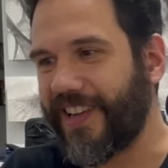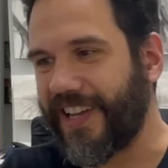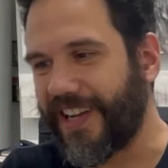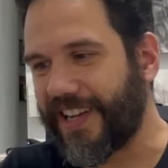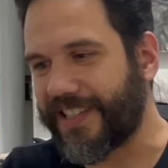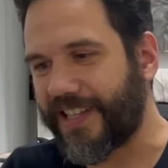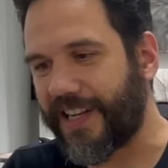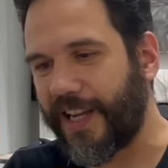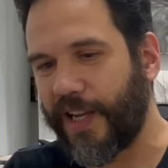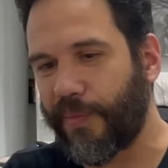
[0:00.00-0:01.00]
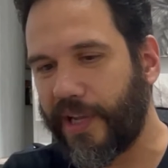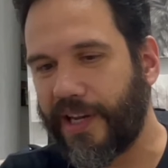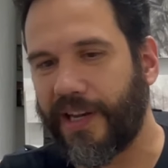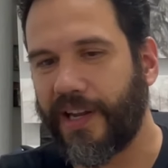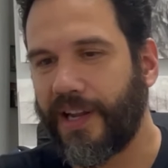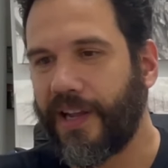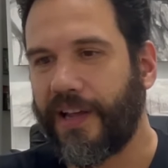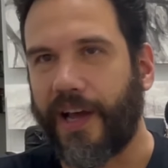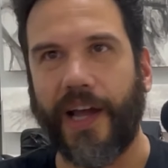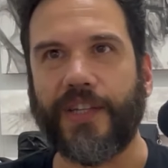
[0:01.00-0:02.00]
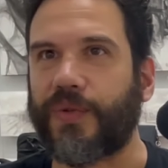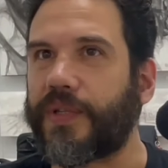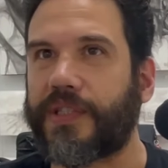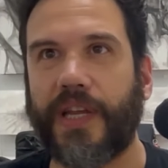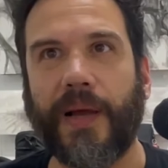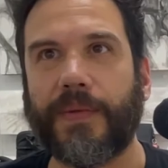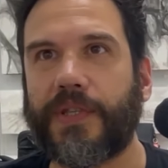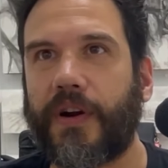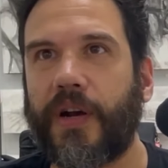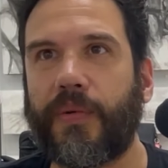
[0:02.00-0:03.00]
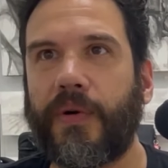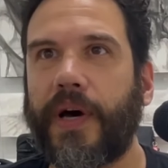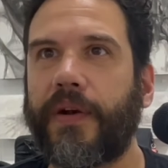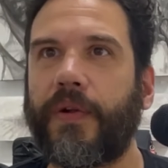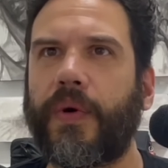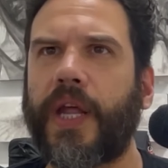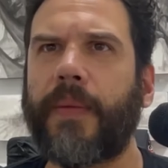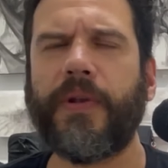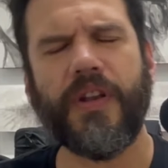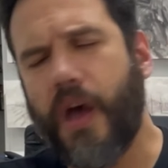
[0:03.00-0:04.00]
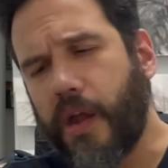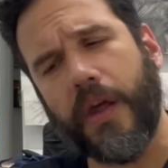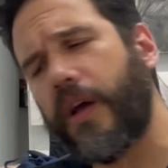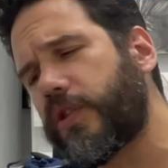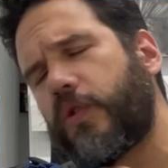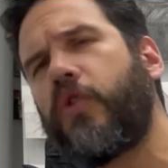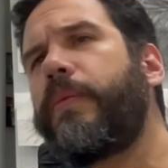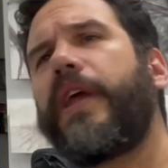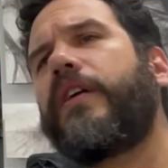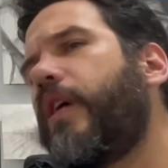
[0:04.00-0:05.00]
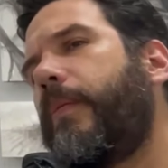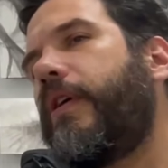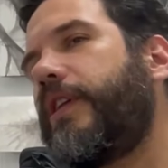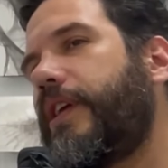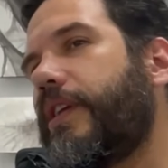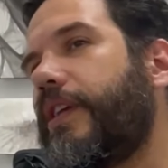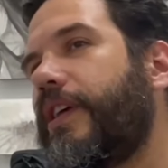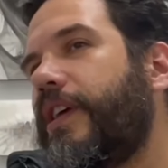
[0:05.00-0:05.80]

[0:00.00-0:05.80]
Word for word: Yeah. And I said, Hey, man, I just want to say, I'm sorry, bro. I don't know what happened. No, no, it's cool, man. Come on in.